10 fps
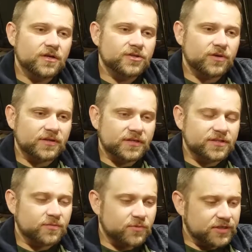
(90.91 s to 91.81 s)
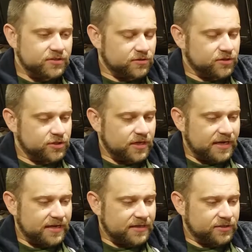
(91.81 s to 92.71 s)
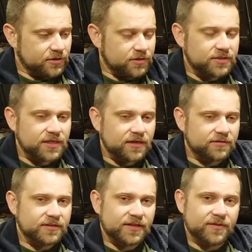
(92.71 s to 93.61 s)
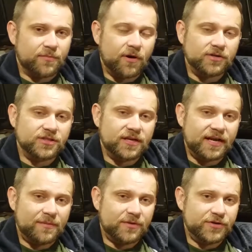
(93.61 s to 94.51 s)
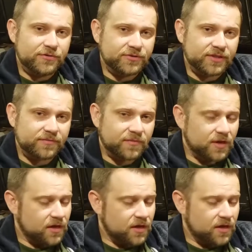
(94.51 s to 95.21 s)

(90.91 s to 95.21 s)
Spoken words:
So I did some research, and it turns out that the parts that I had been using,